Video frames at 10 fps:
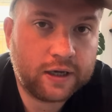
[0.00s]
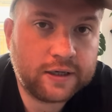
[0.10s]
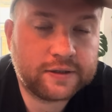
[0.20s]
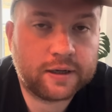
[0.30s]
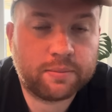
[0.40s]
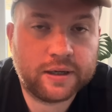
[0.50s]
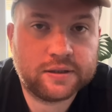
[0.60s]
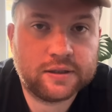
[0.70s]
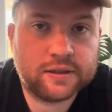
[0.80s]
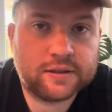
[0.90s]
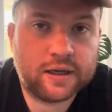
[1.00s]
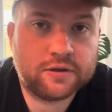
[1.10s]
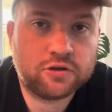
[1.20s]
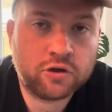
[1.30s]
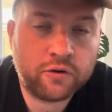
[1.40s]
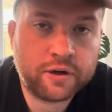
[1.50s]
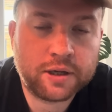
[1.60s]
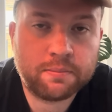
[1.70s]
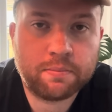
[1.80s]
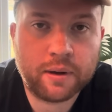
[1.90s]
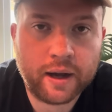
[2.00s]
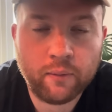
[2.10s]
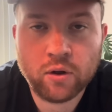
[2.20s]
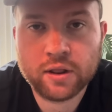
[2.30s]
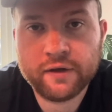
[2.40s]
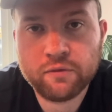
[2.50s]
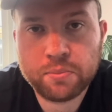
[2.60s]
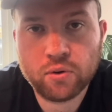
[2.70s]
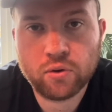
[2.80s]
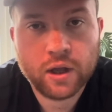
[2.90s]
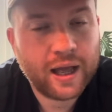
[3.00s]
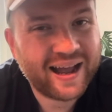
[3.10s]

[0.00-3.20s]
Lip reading: Isak basically said, sorry, but I want Liverpool.